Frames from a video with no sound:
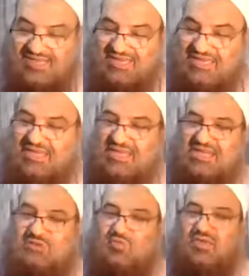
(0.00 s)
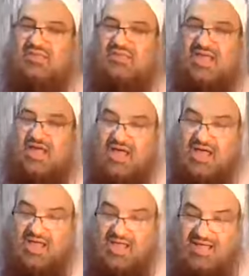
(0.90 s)
he will
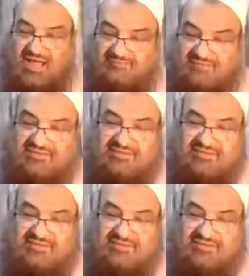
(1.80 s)
harm